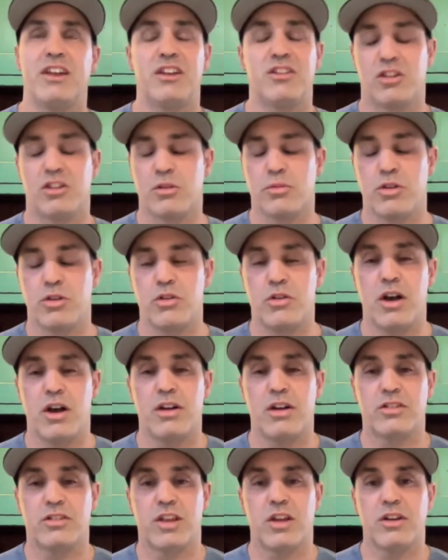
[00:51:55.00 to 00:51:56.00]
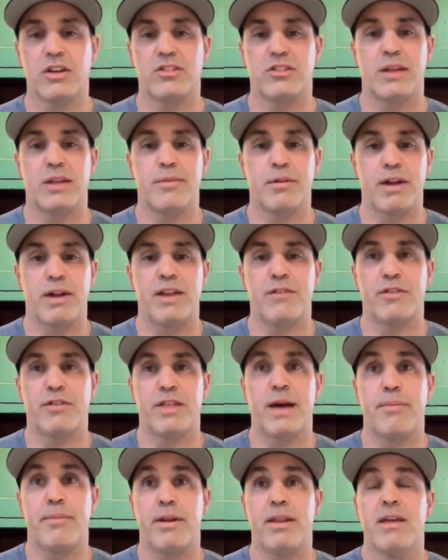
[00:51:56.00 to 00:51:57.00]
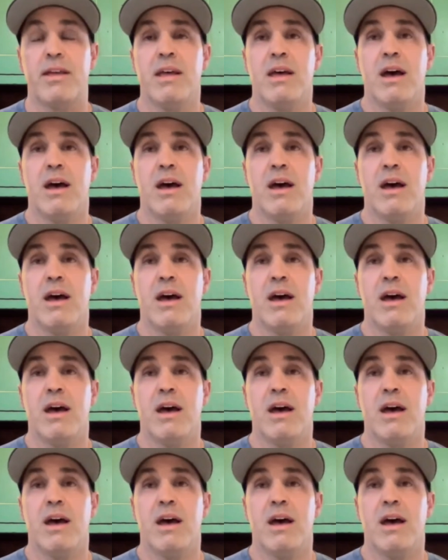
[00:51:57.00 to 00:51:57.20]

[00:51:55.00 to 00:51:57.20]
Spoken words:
think he's a little too young still. He's got to be ready for that. But